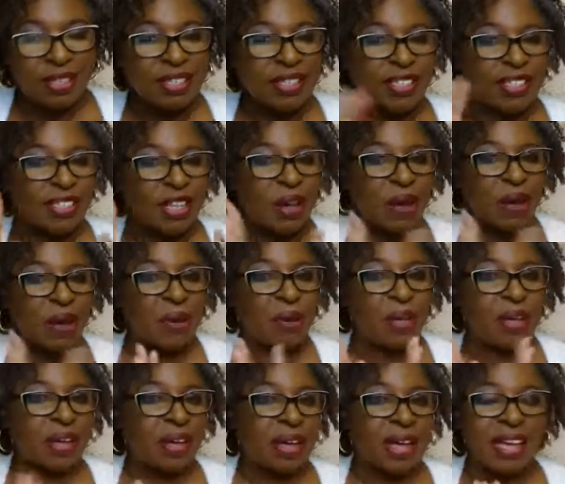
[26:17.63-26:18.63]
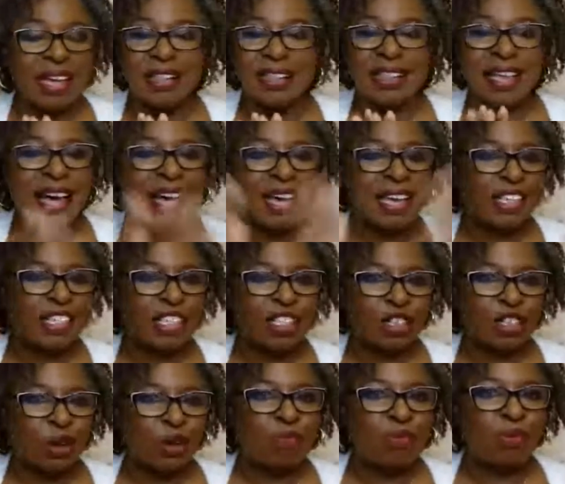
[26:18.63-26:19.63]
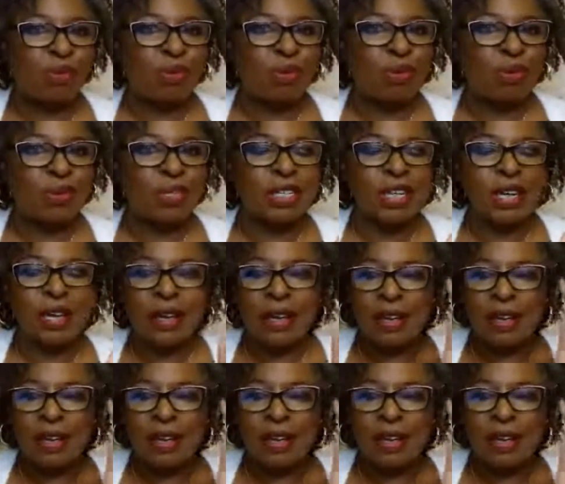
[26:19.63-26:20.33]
So that is so broad.